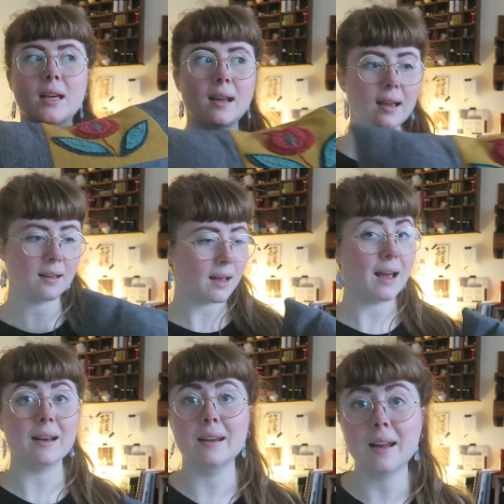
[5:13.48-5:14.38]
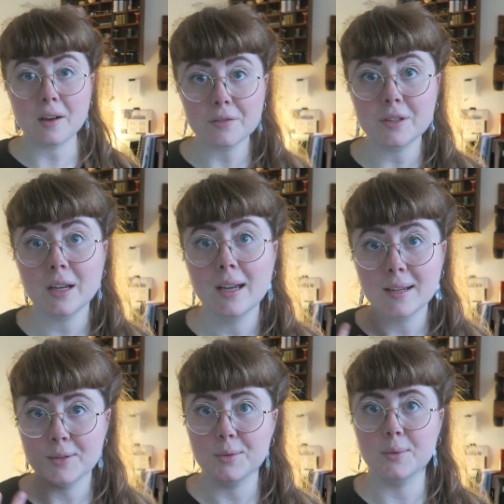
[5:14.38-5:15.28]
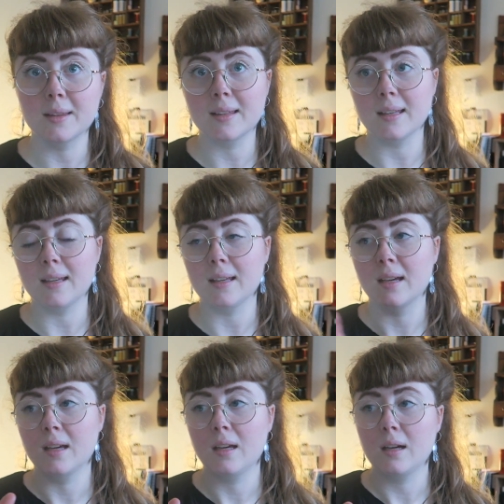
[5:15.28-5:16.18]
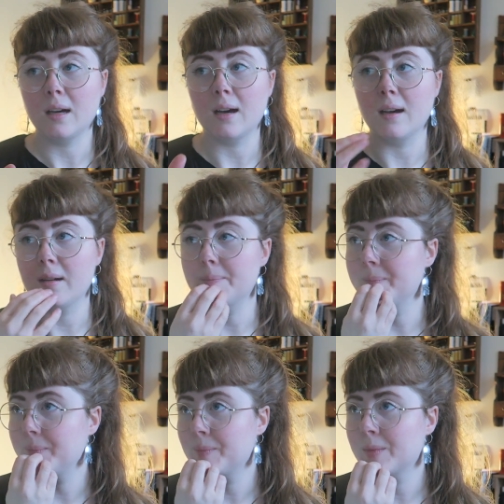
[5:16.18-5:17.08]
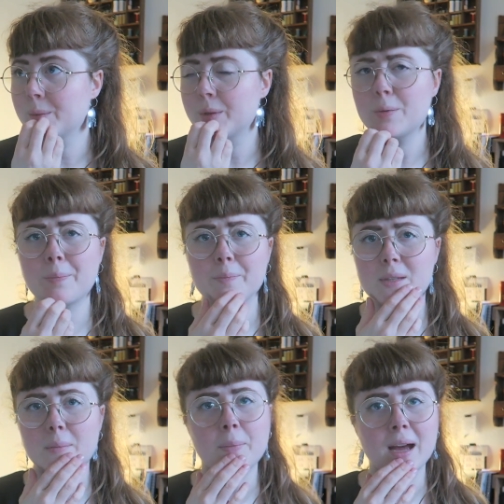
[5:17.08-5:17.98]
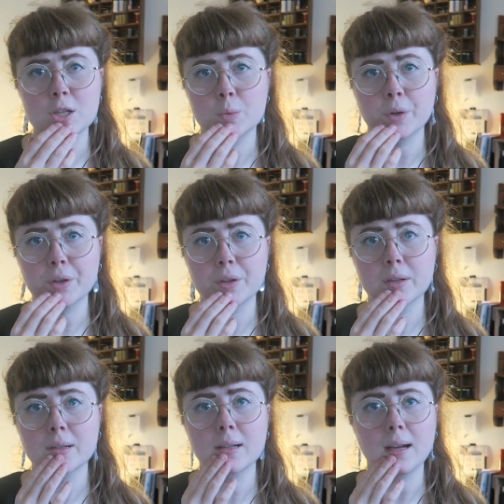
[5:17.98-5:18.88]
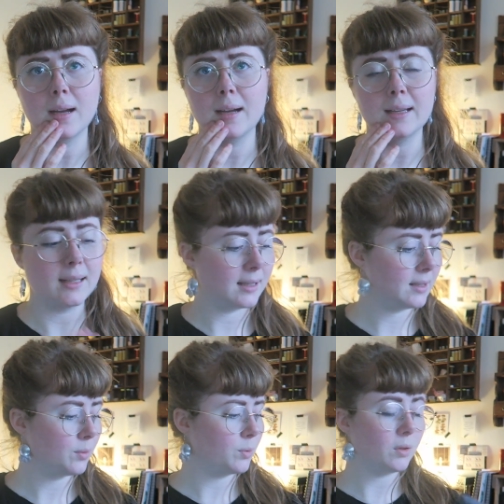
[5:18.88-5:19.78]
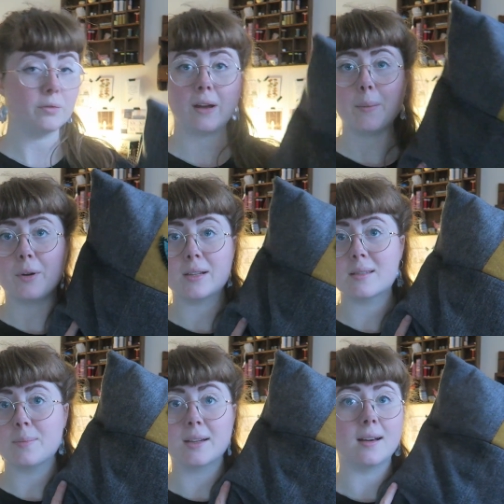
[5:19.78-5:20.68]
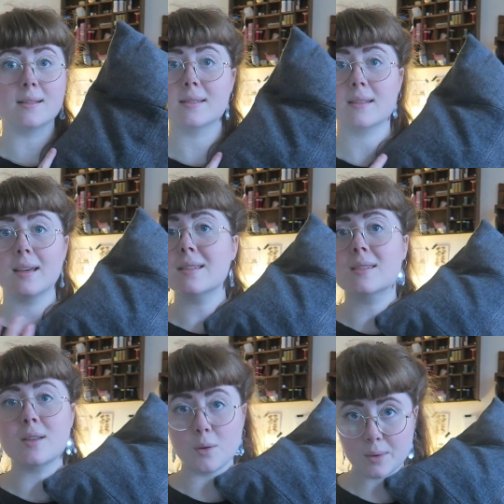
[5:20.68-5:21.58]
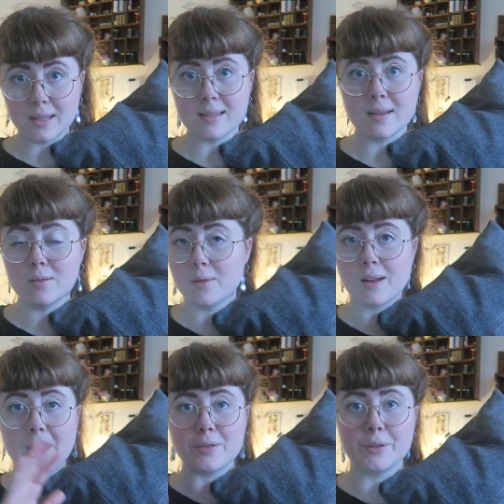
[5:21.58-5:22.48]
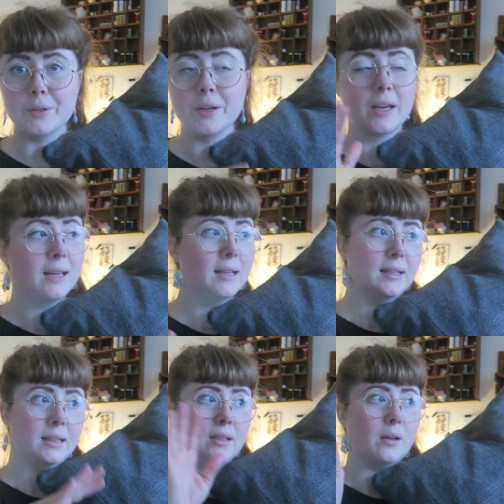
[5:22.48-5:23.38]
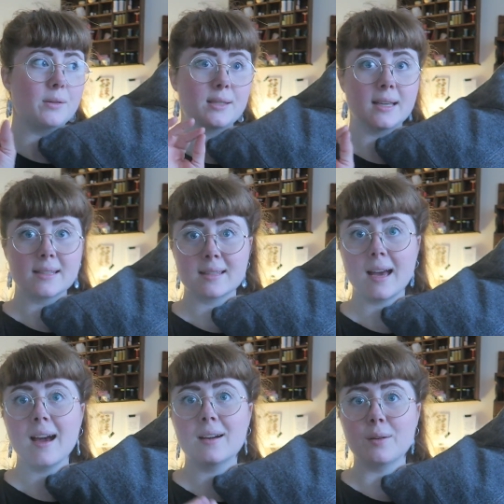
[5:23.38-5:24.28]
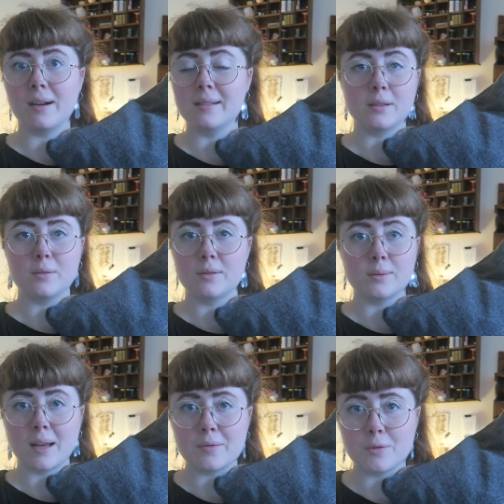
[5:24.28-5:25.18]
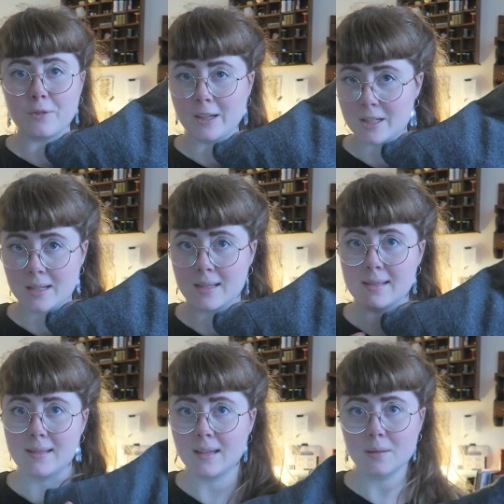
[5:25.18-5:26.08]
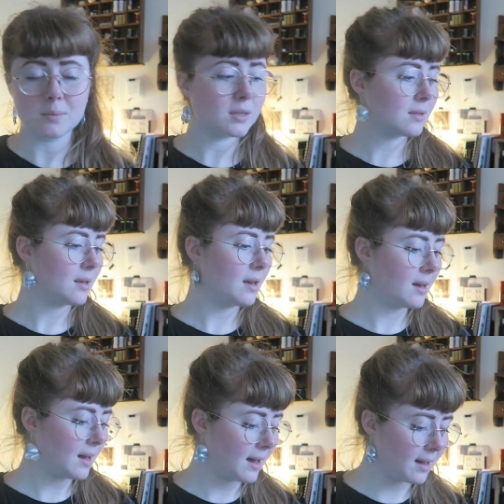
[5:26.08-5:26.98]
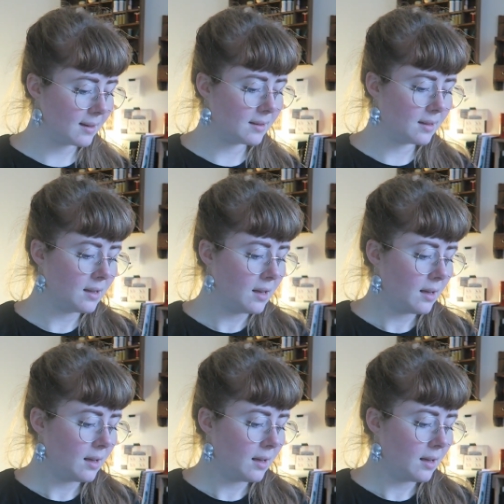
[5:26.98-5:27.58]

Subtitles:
and I loved doing the what do you say, patchwork in wool fabrics, because it's so easy. You don't have to, you know, zigzag, or you don't have to finish the seams. And